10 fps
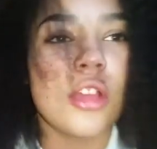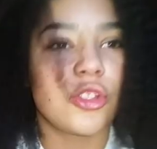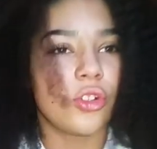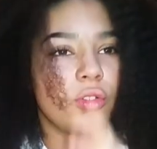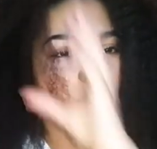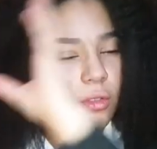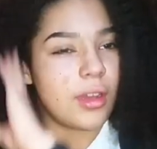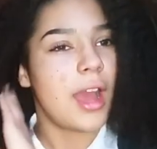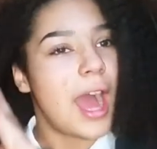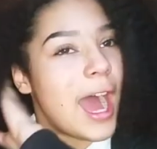so
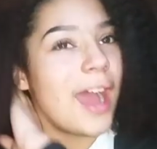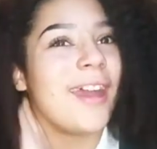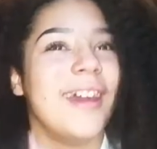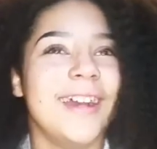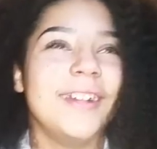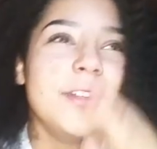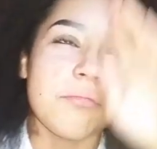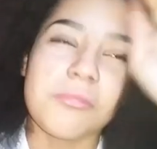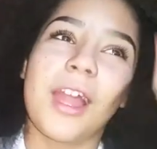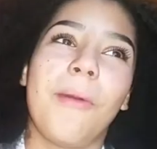I
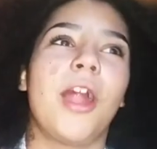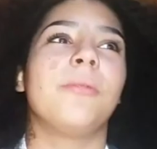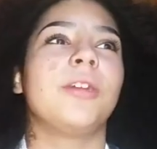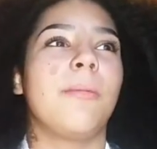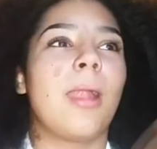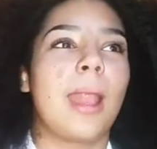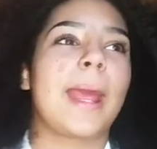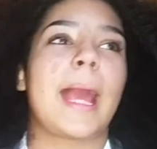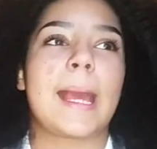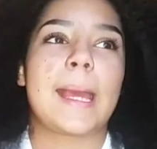went up to him and I
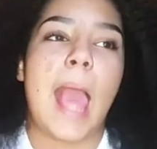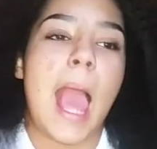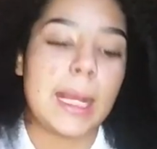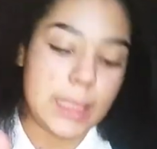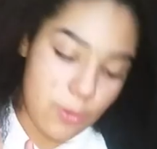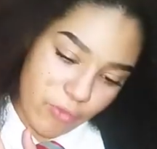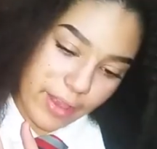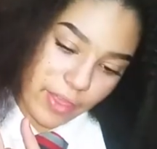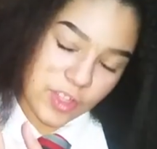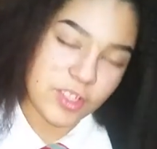like kicked him
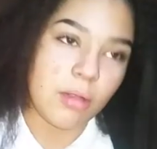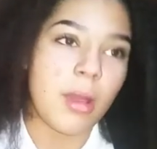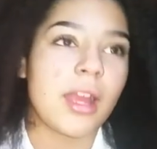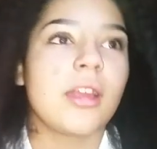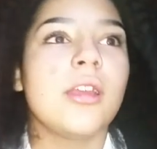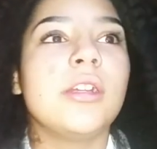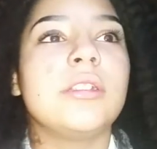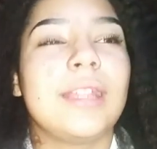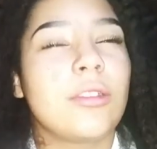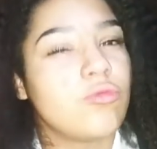right in the stomach,
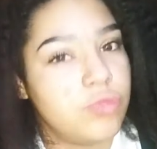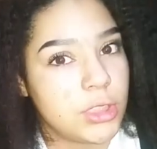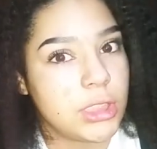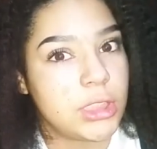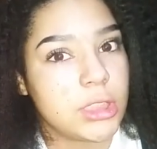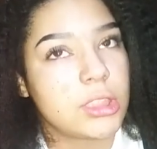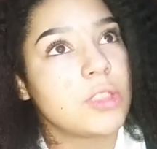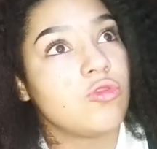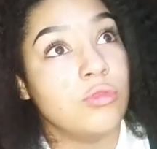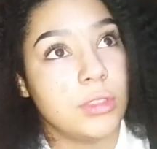like really hard,
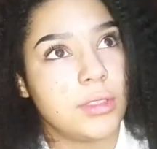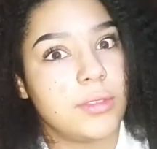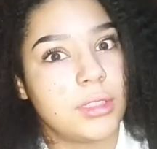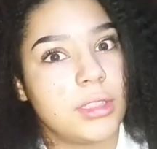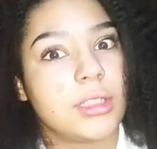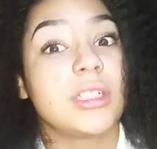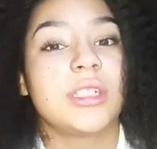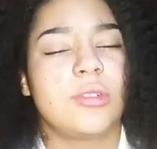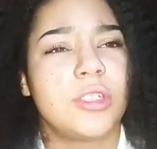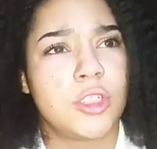like really fucking hard. Like
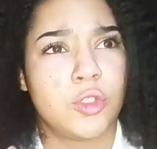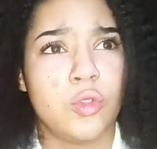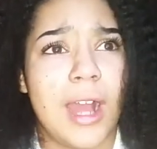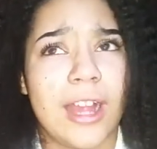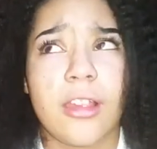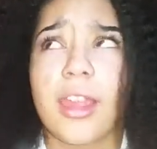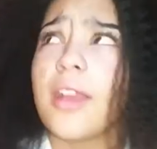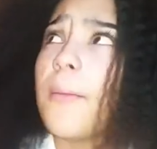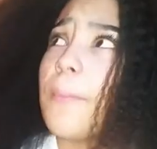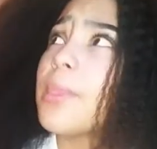I was so angry.
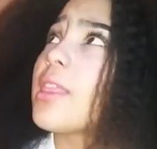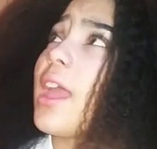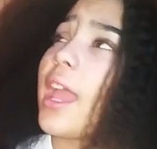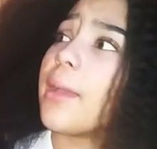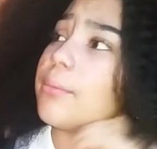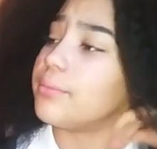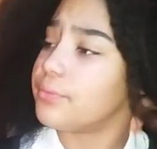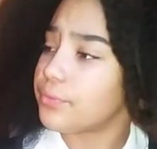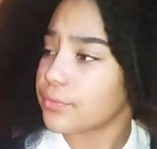And